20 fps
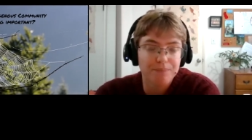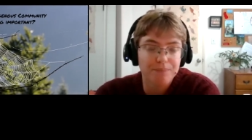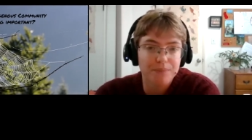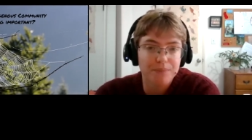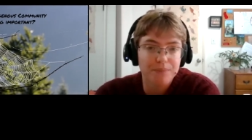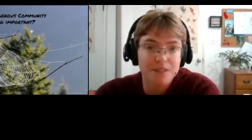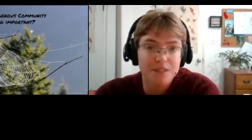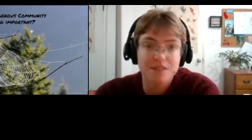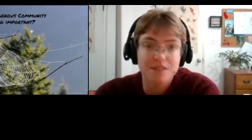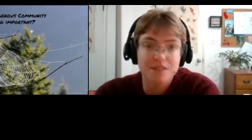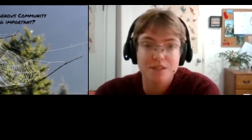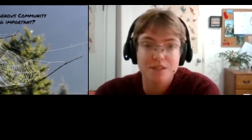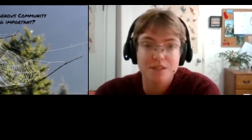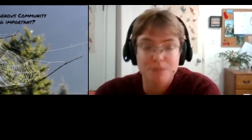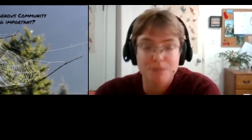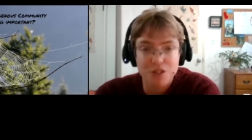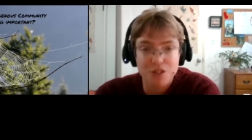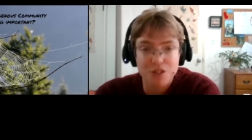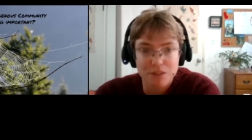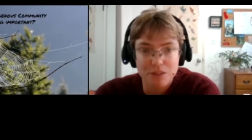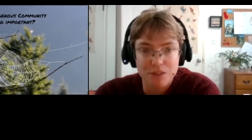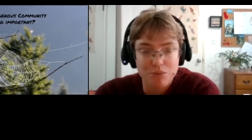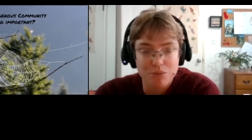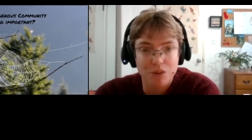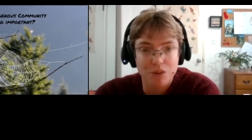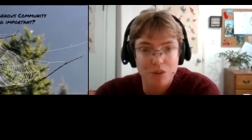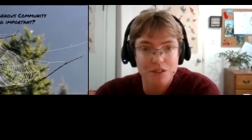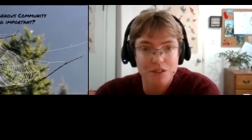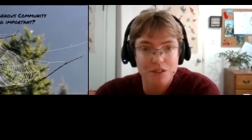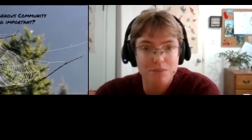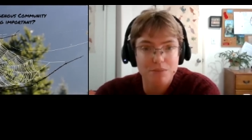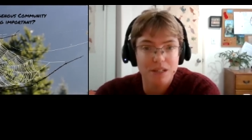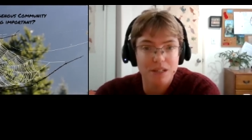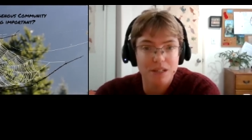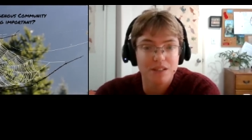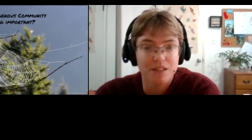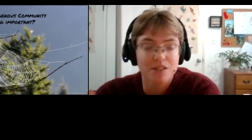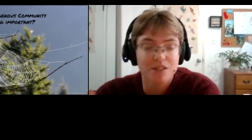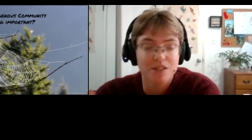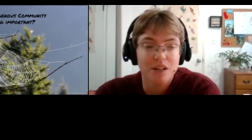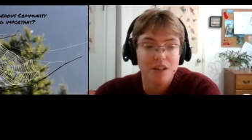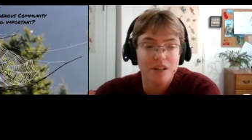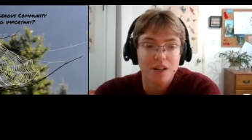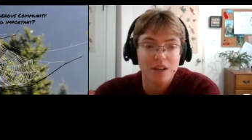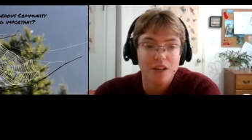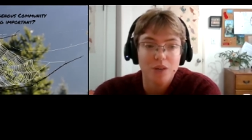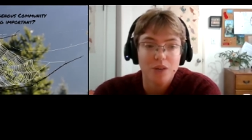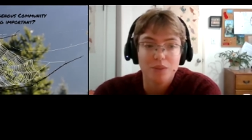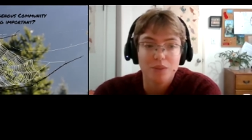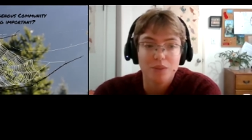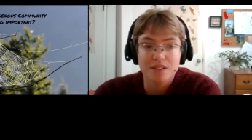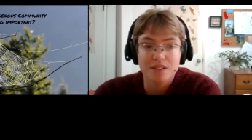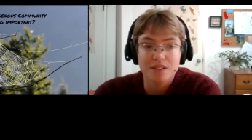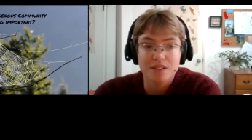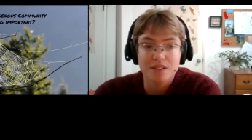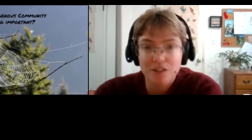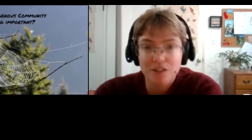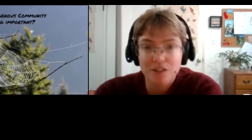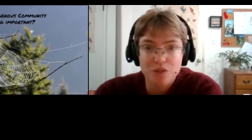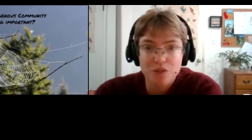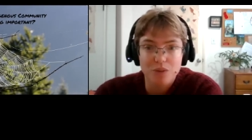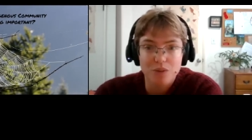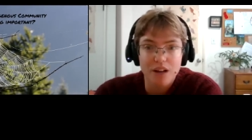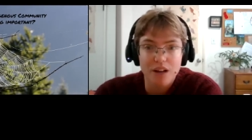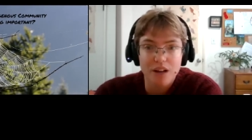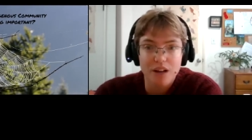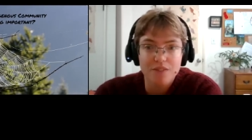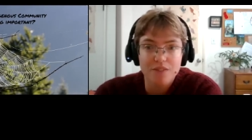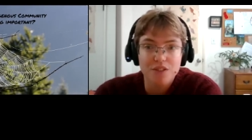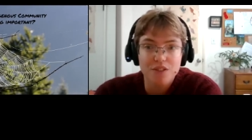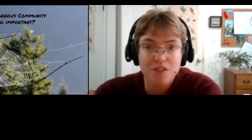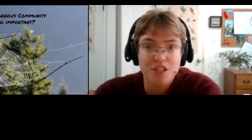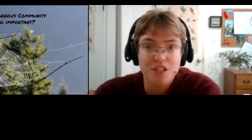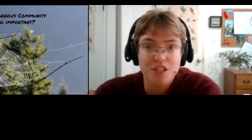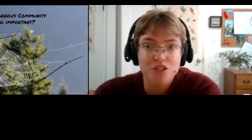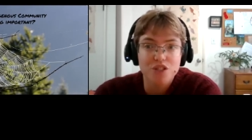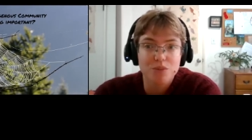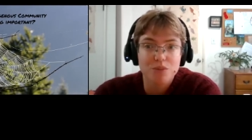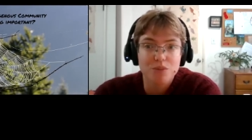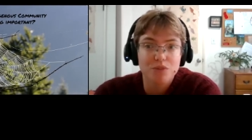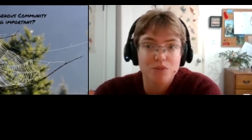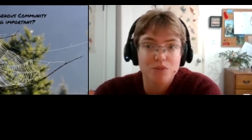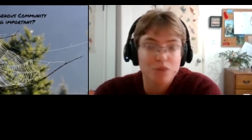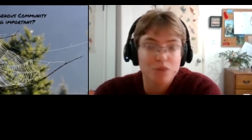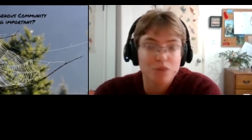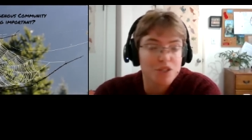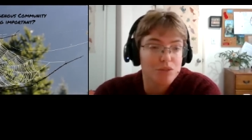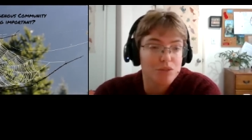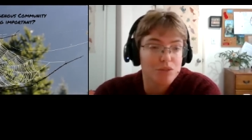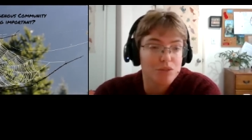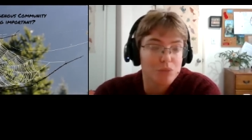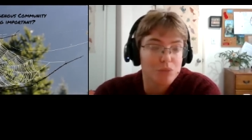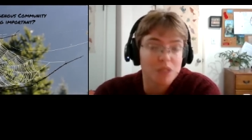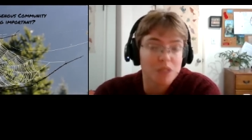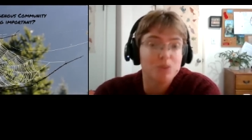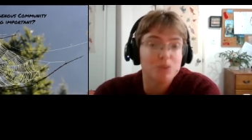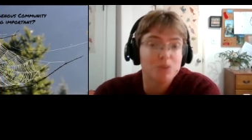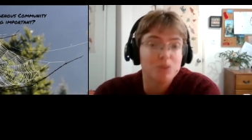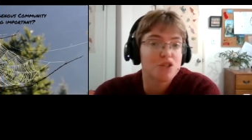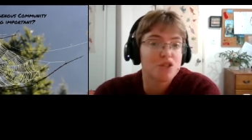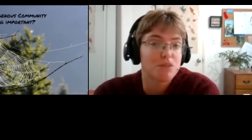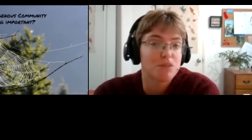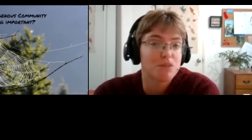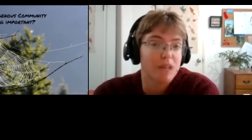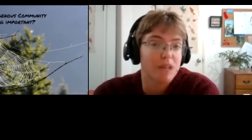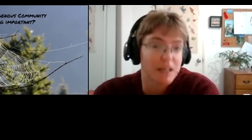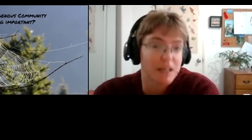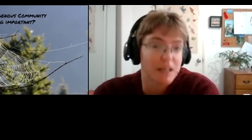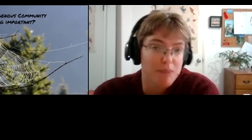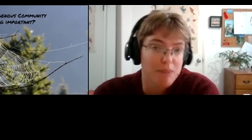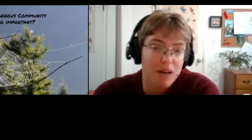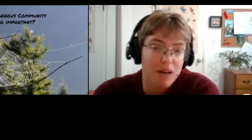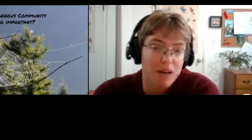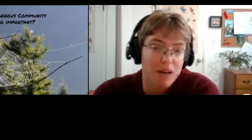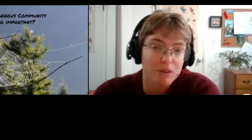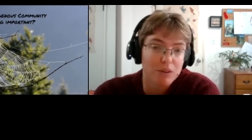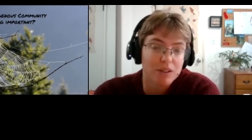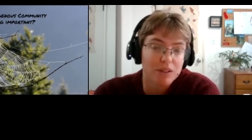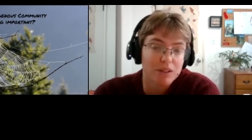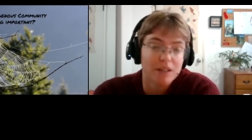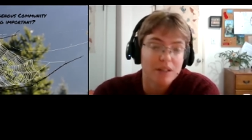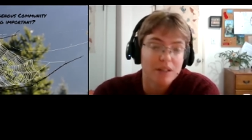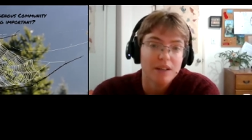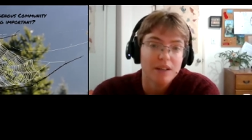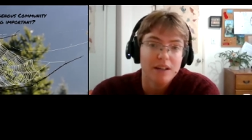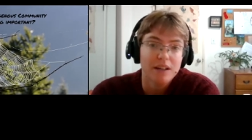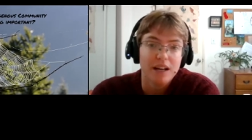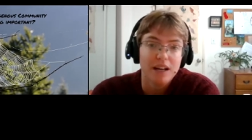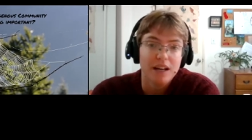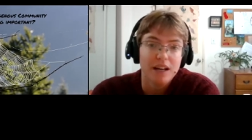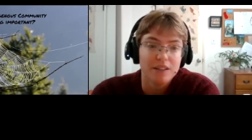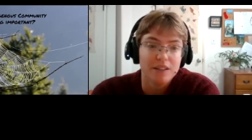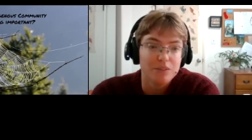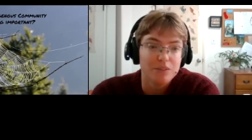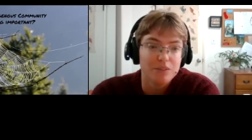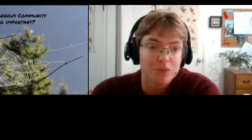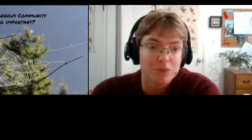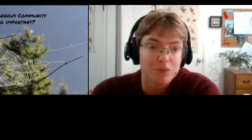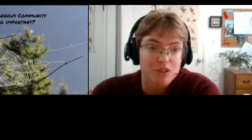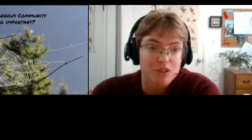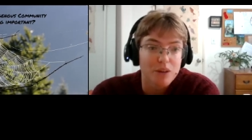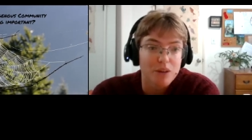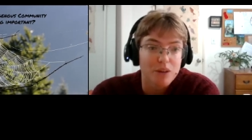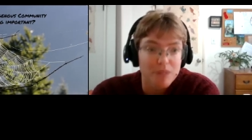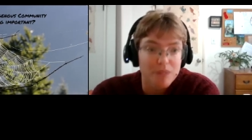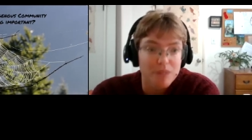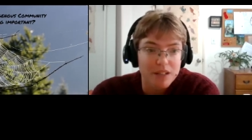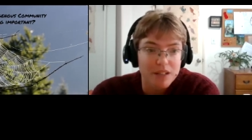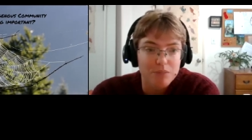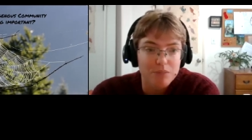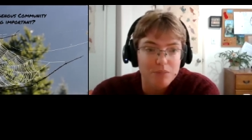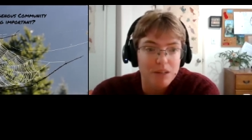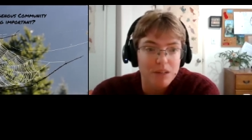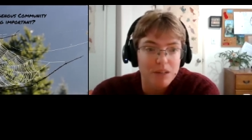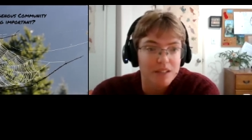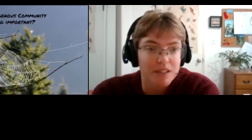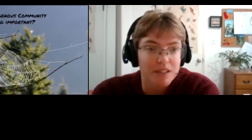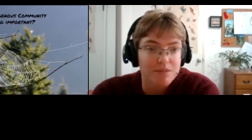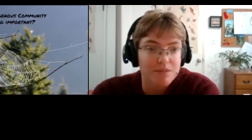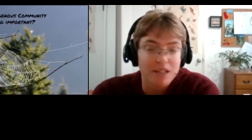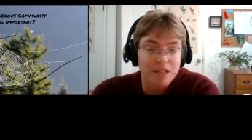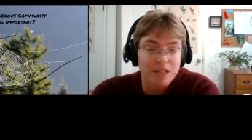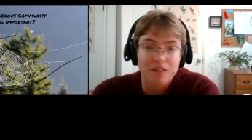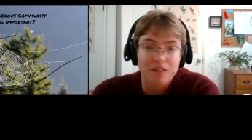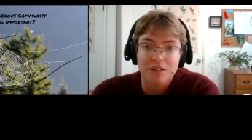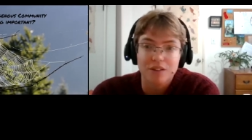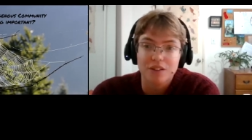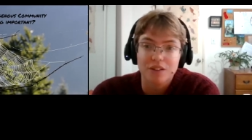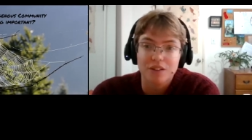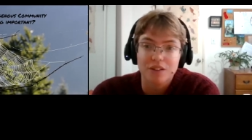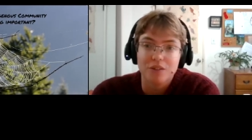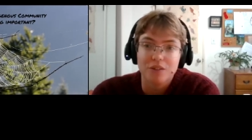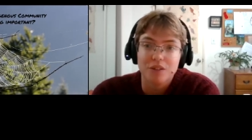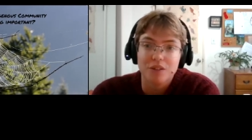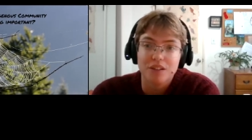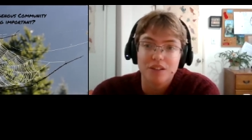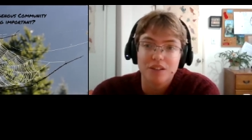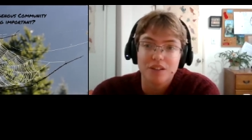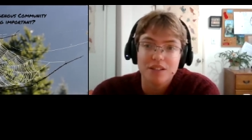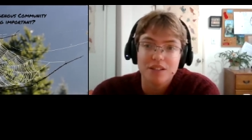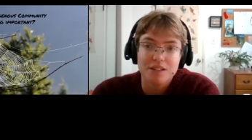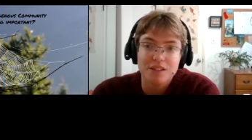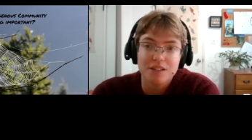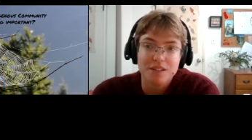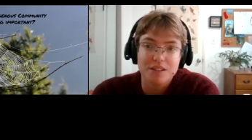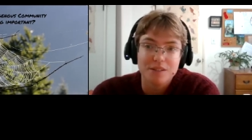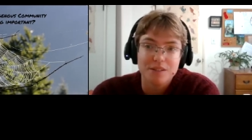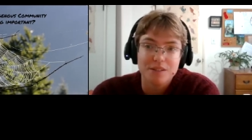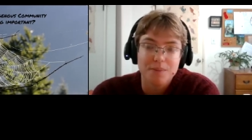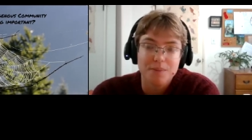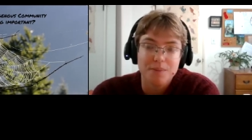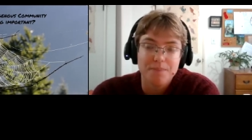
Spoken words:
This is especially important because once settlers arrived, nations were forced to relinquish their planning power and were dominated by settler and colonial entities.